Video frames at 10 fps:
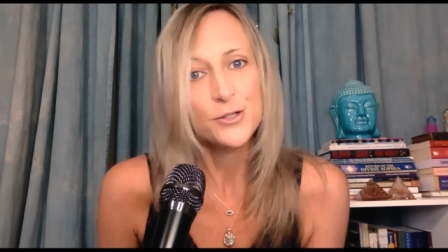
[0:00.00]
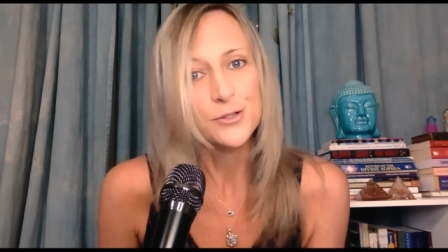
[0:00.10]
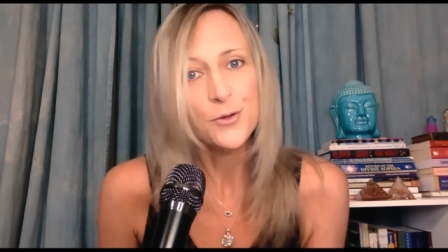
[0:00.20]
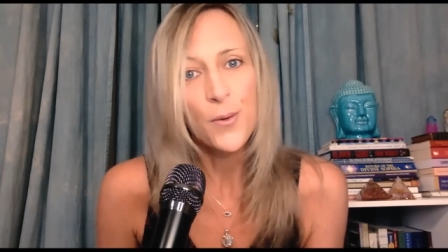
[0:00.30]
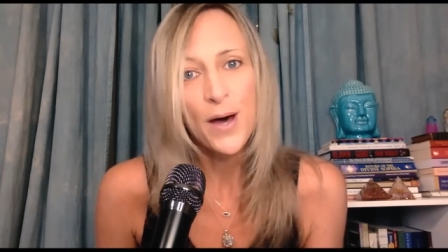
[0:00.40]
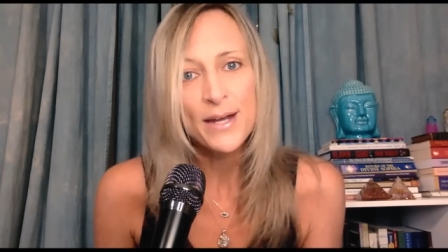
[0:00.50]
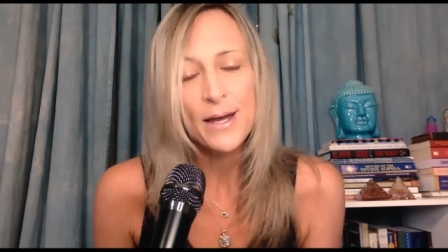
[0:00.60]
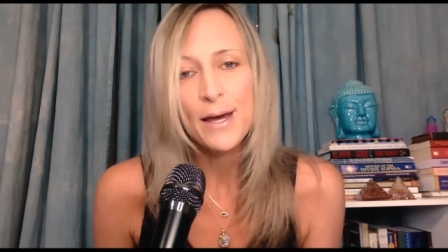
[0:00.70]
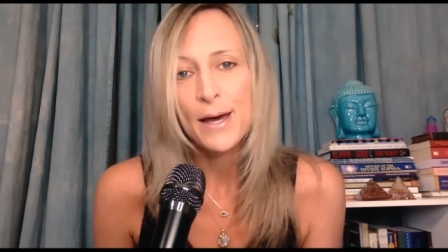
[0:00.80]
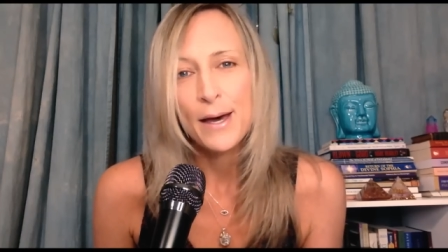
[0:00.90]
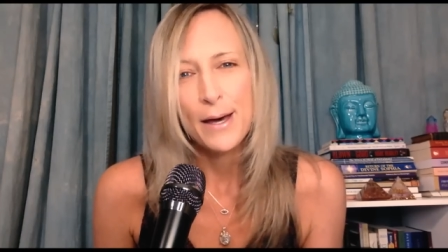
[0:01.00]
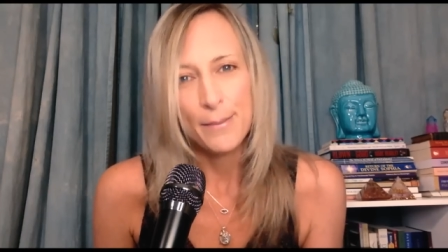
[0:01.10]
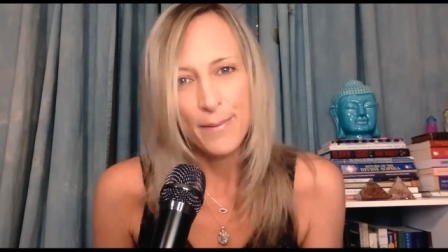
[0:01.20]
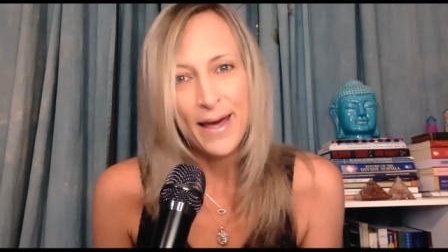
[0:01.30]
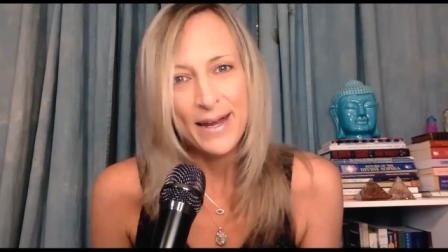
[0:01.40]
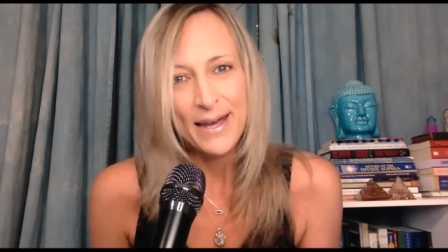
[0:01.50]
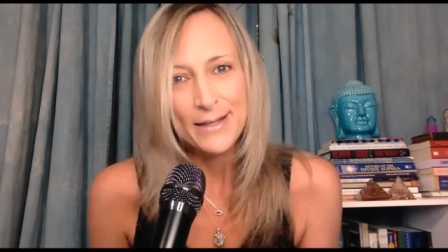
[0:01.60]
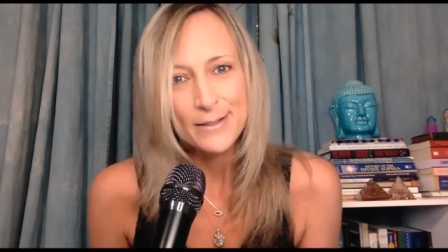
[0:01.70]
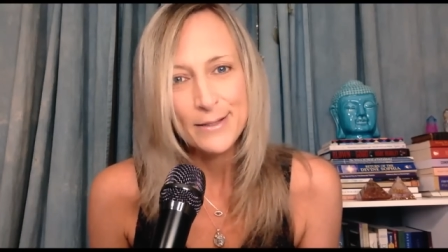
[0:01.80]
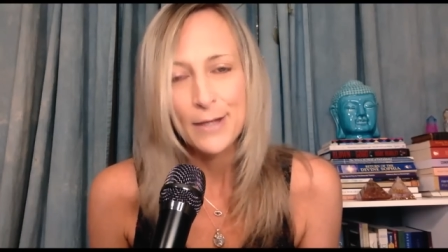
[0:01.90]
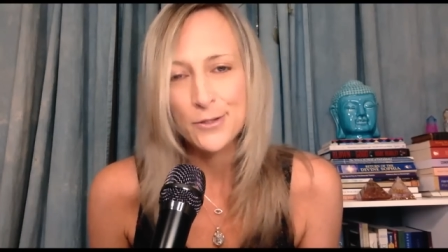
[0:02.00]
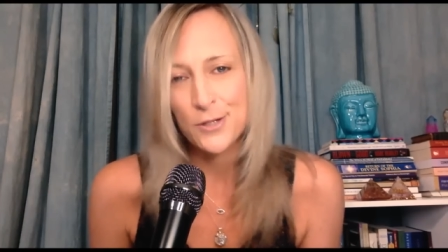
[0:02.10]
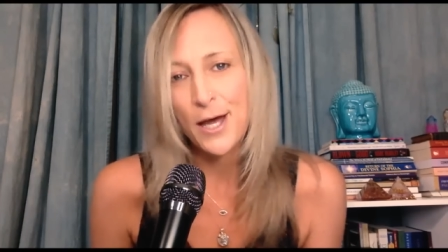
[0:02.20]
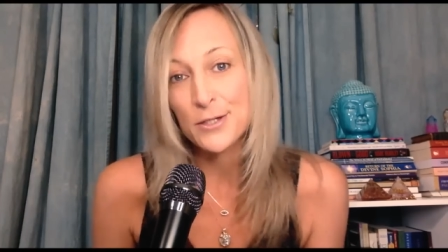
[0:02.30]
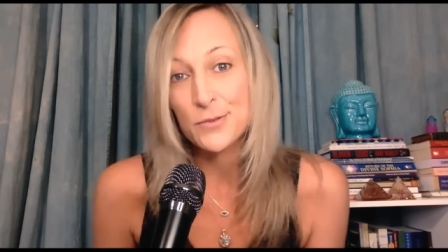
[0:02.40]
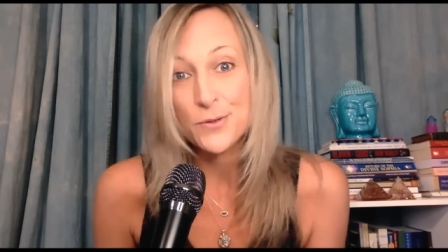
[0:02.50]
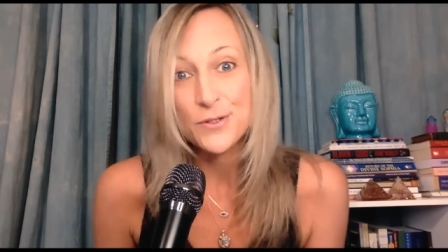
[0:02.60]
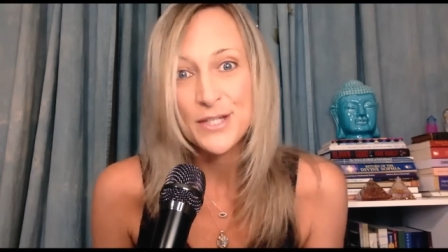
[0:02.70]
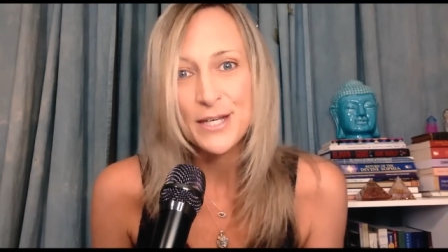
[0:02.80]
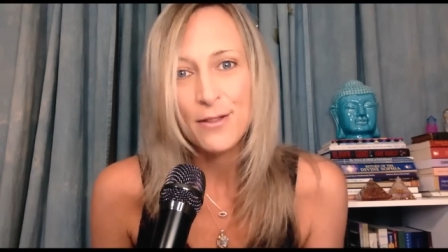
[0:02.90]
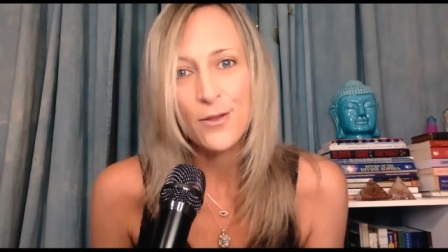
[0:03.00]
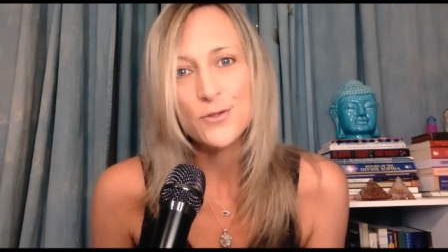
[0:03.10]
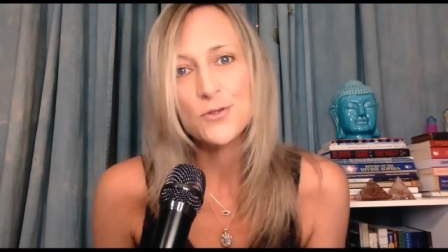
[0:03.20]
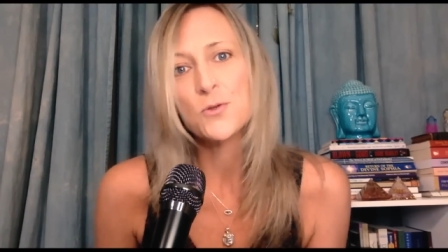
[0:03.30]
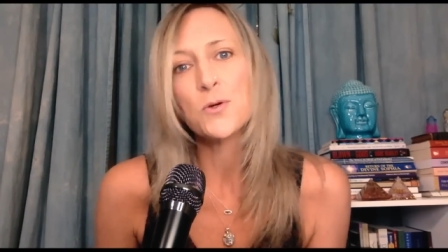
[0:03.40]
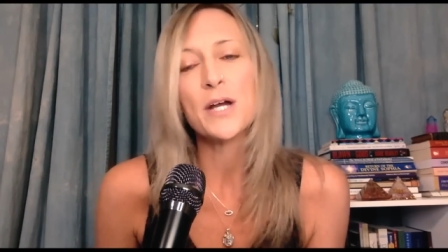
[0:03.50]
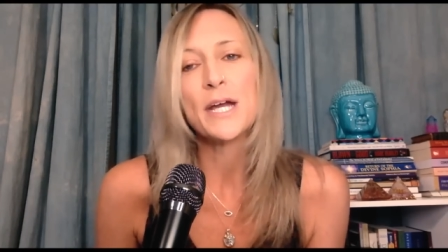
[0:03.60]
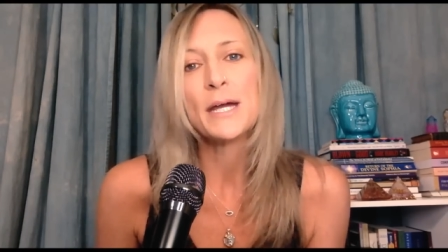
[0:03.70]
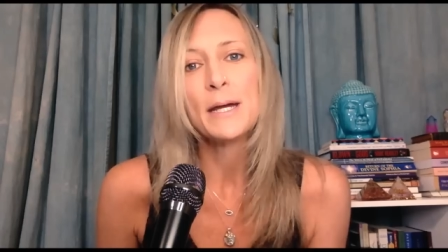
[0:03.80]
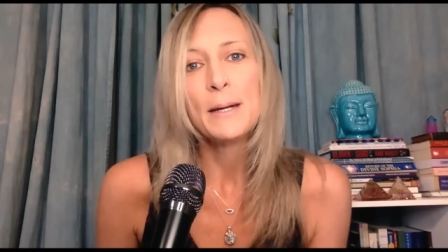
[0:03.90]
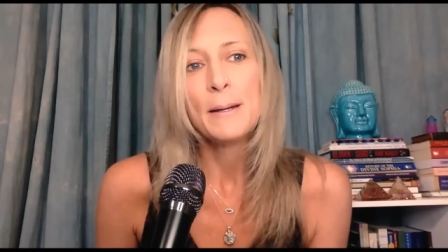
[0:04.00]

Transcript: She's quite a badass, as, as we'll see in this story.